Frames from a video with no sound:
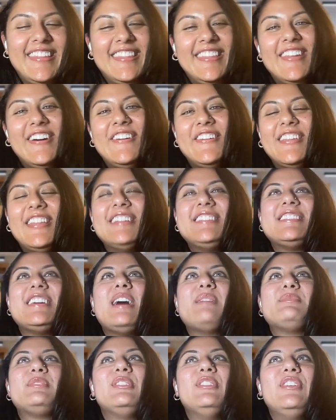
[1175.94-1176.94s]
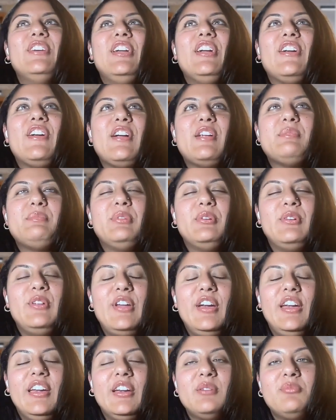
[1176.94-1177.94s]
No, that's absolutely incredible, and
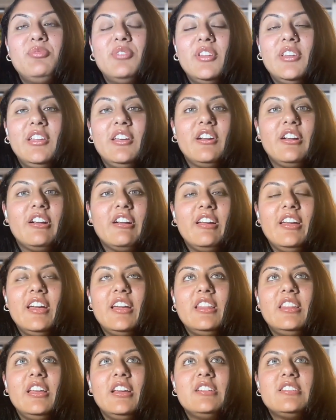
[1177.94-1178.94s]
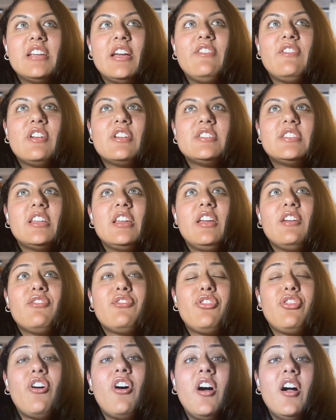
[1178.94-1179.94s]
I completely agree. I think diversity of
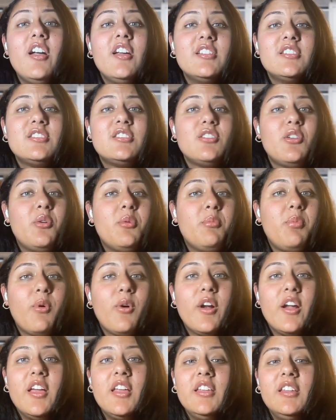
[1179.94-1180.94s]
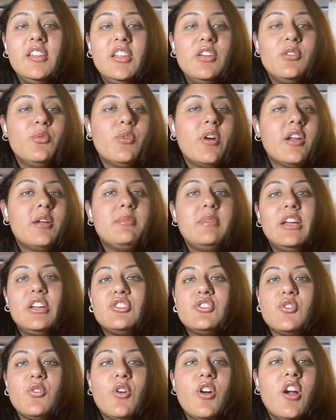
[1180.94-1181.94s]
thought is so important. You wanna make
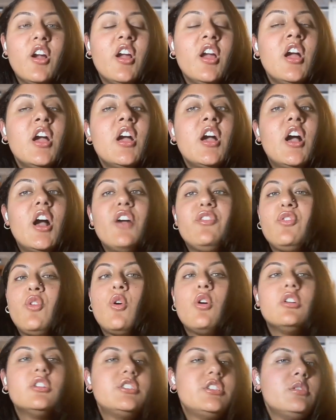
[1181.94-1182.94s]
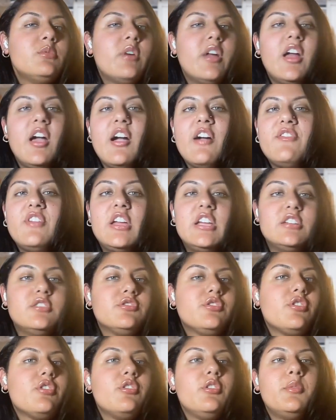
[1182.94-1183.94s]
sure of course, you wanna have
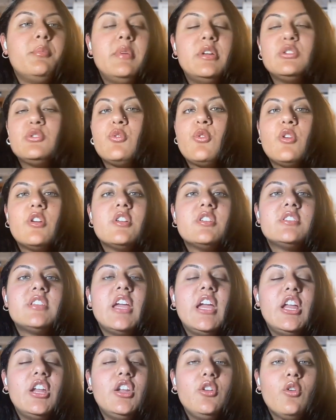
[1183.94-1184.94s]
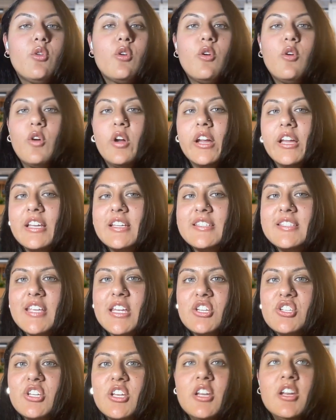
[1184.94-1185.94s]
internal mentors in your
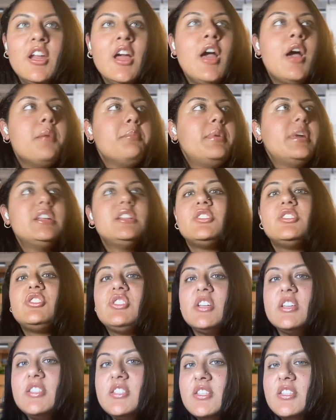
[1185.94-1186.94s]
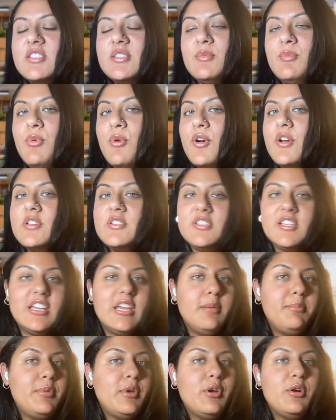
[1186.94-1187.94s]
organization, but it's just as important to
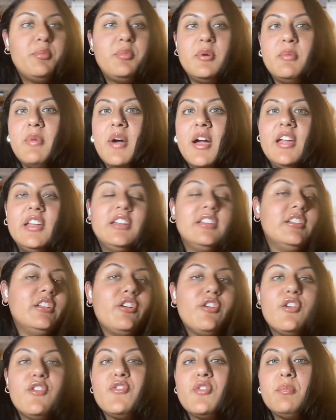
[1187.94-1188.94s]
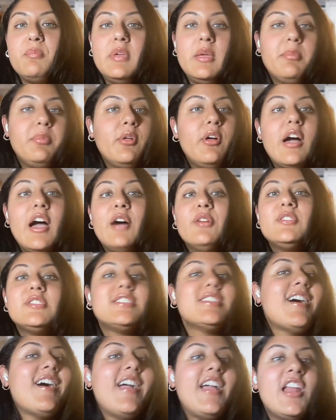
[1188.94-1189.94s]
keep an open mind and learn from people
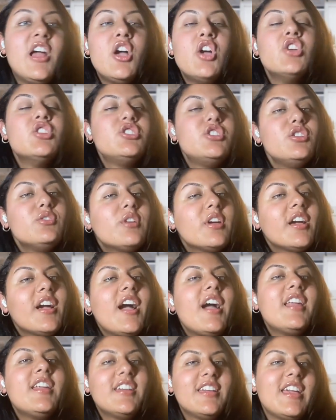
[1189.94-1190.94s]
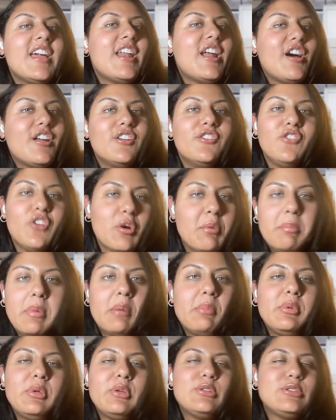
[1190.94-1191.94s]
outside so you can kinda get out of your
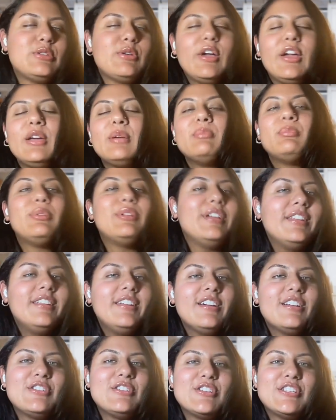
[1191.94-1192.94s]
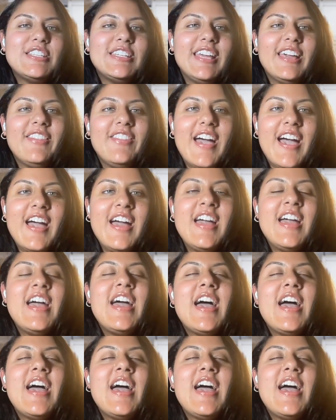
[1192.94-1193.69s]
bubble, so I completely understand that.